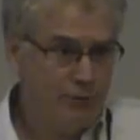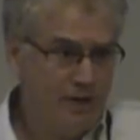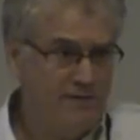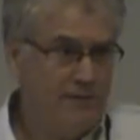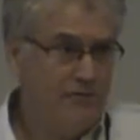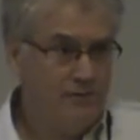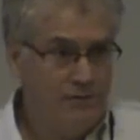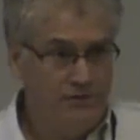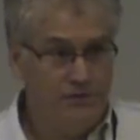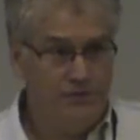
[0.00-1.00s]
the prevalence
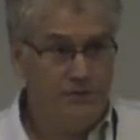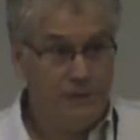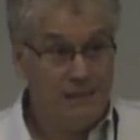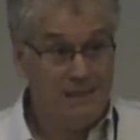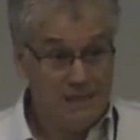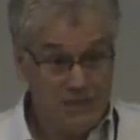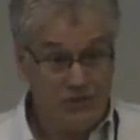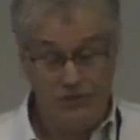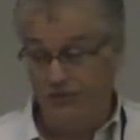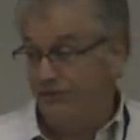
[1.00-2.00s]
of these different
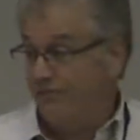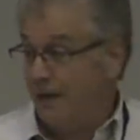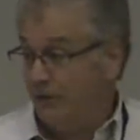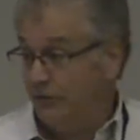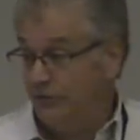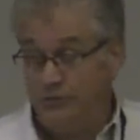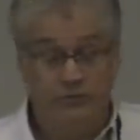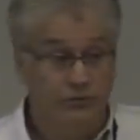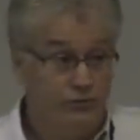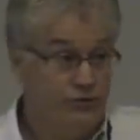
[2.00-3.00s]
conditions of
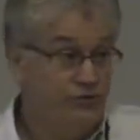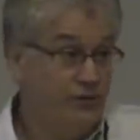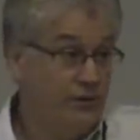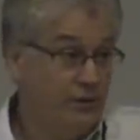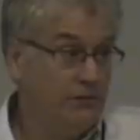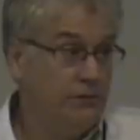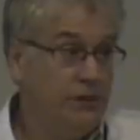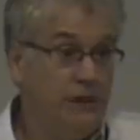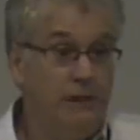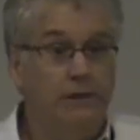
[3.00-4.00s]
malnutrition,
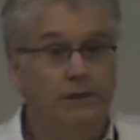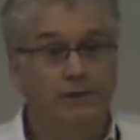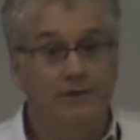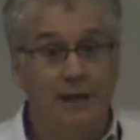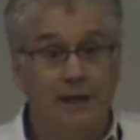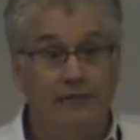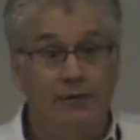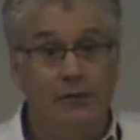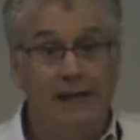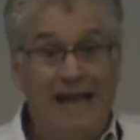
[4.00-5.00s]
including the
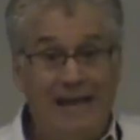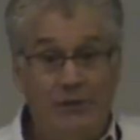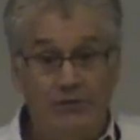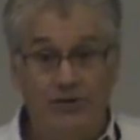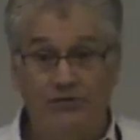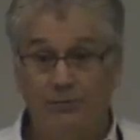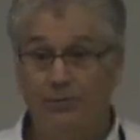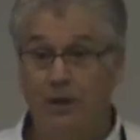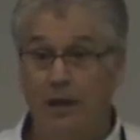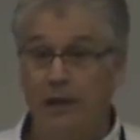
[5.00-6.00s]
dietary energy
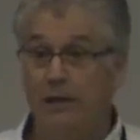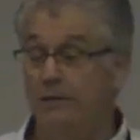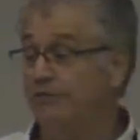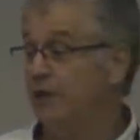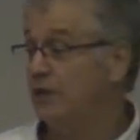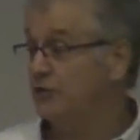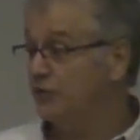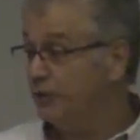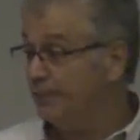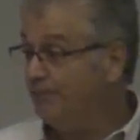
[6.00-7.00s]
supply of a
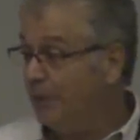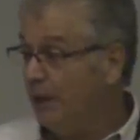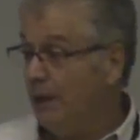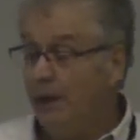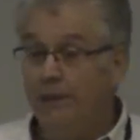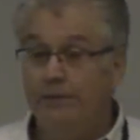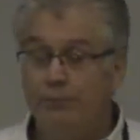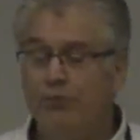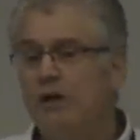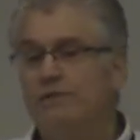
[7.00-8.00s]
country, the
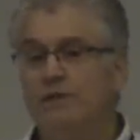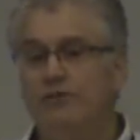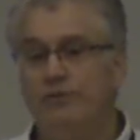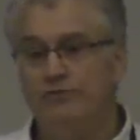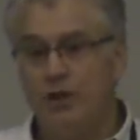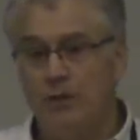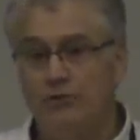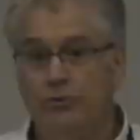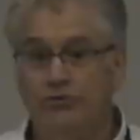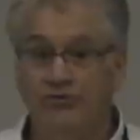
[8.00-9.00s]
prevalence of
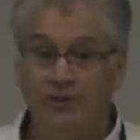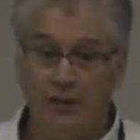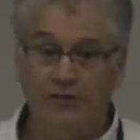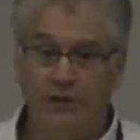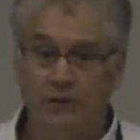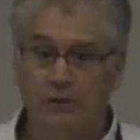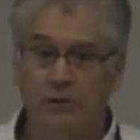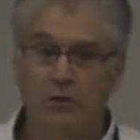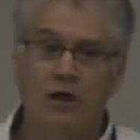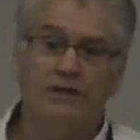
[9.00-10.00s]
childhood stunting or
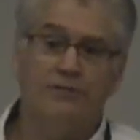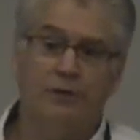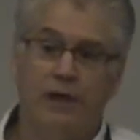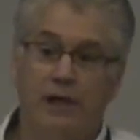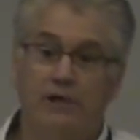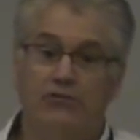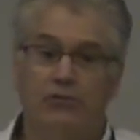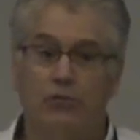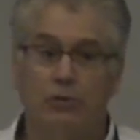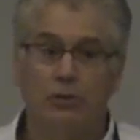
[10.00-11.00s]
low height for
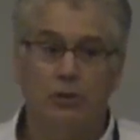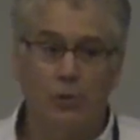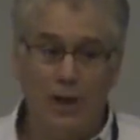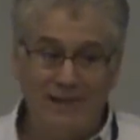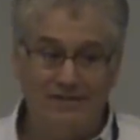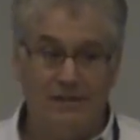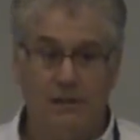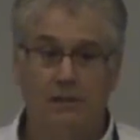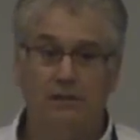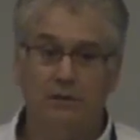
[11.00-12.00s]
age or
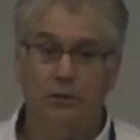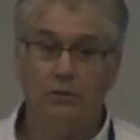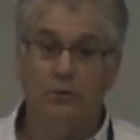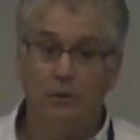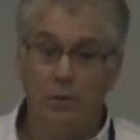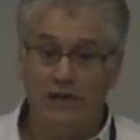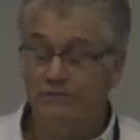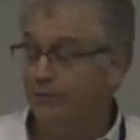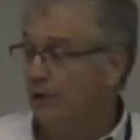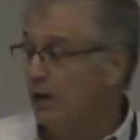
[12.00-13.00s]
wasting, low
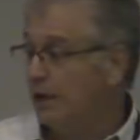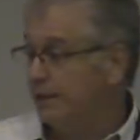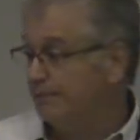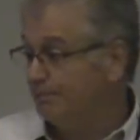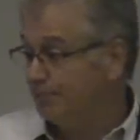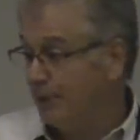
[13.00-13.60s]
weight for height,